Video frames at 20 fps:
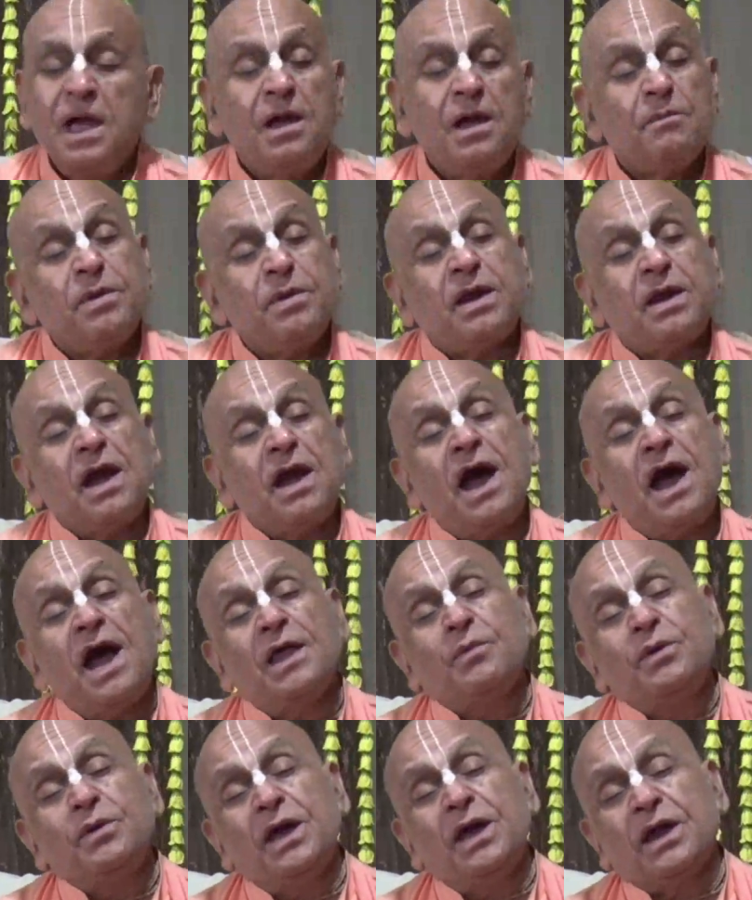Because
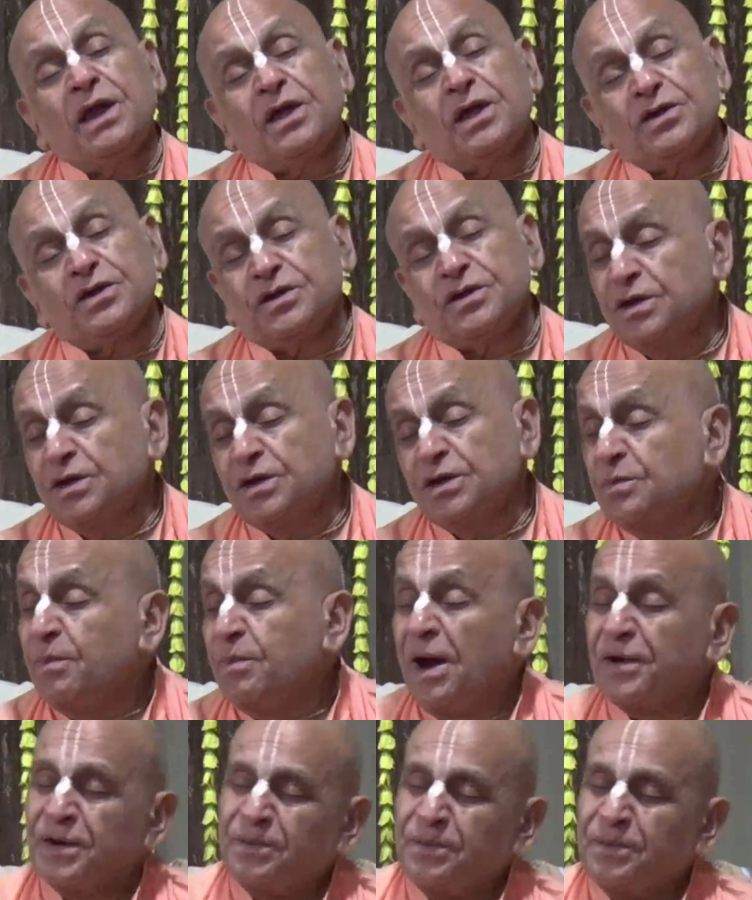we are
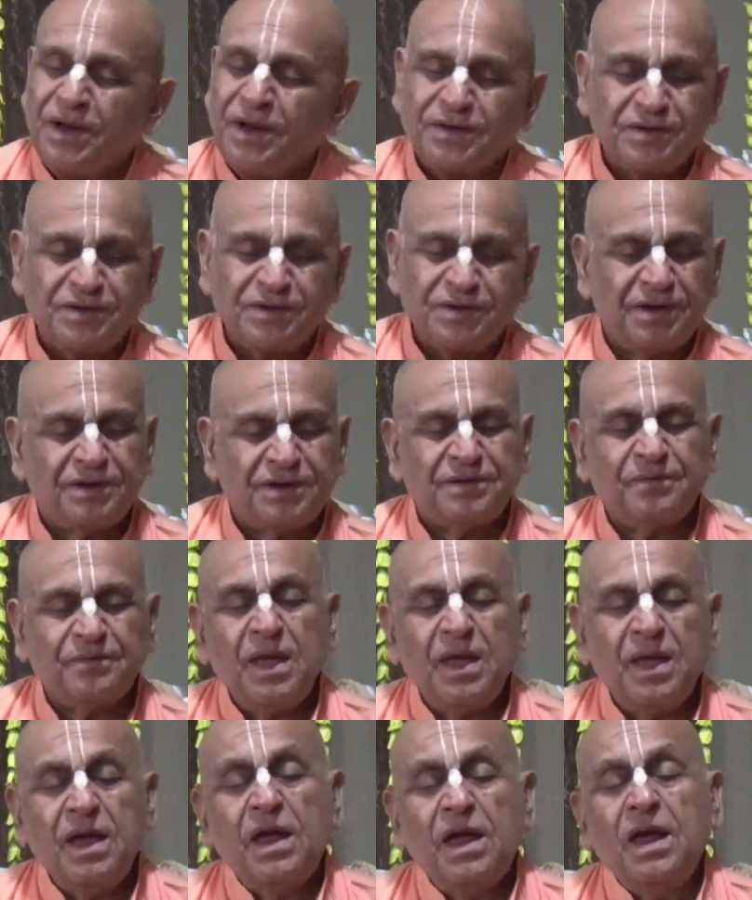Krishna's part and parcel.
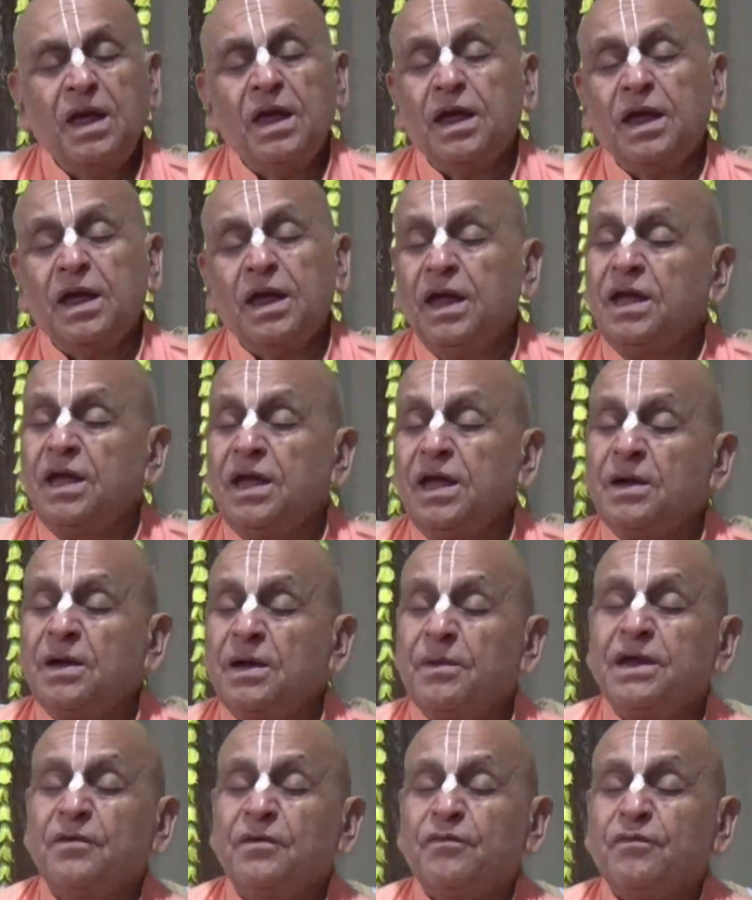
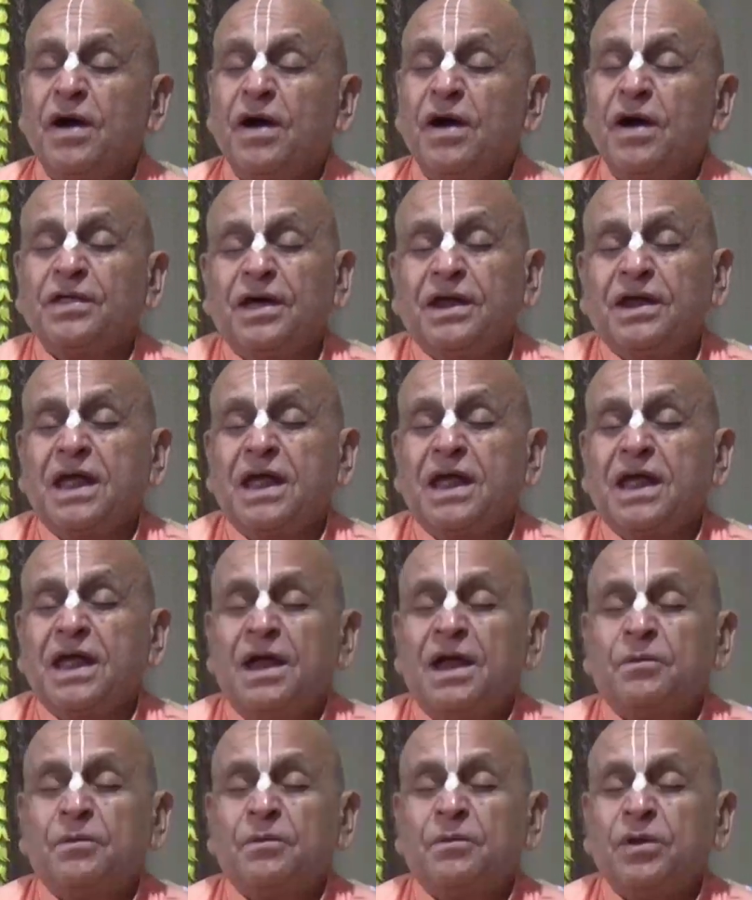He is our real
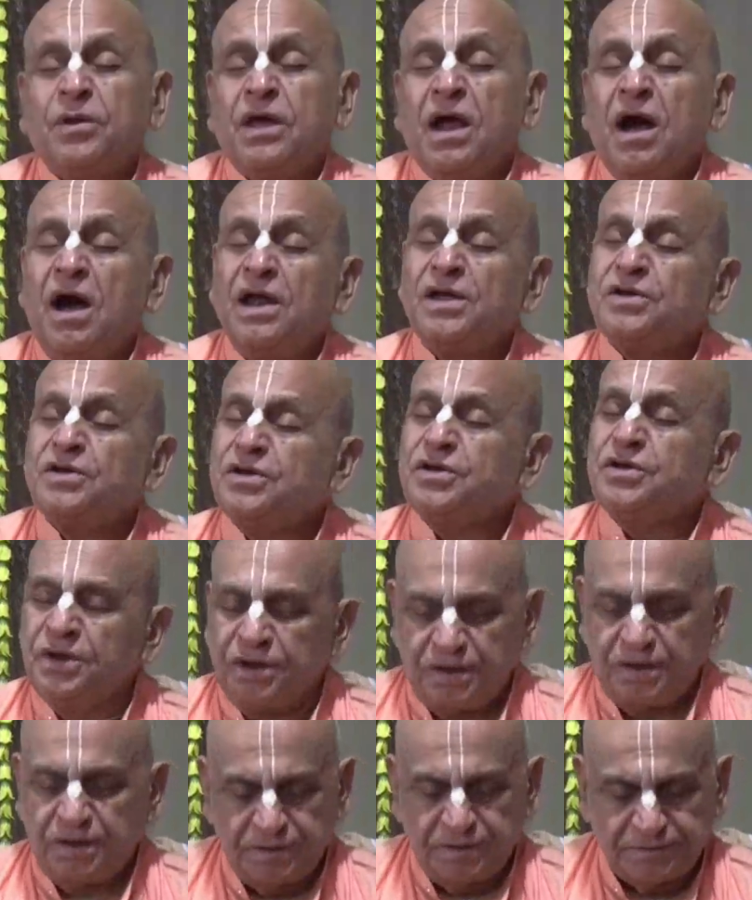father and we are all
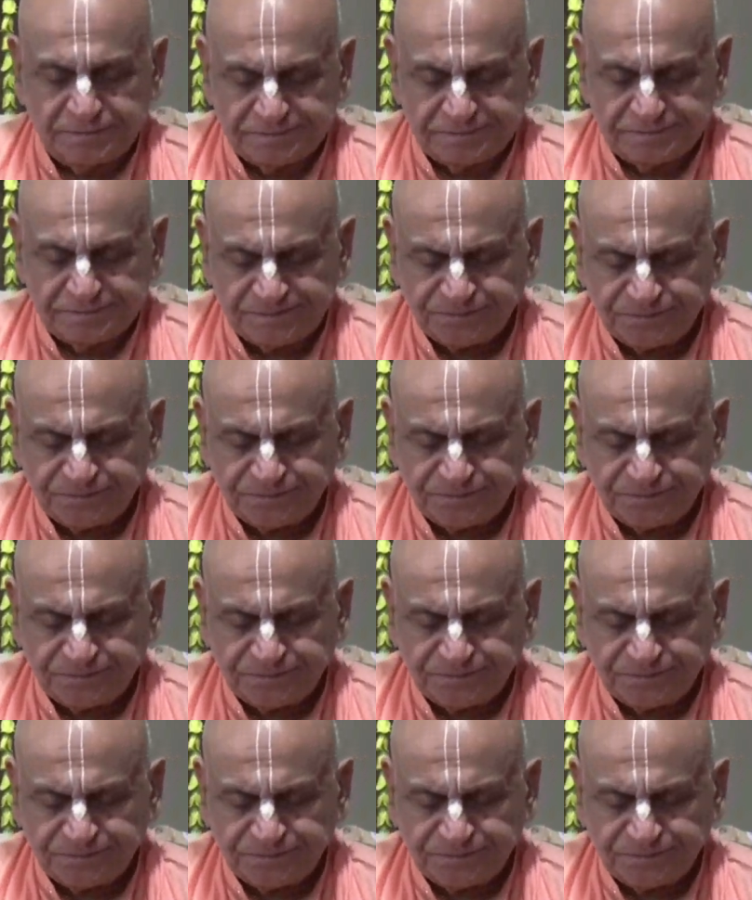his children.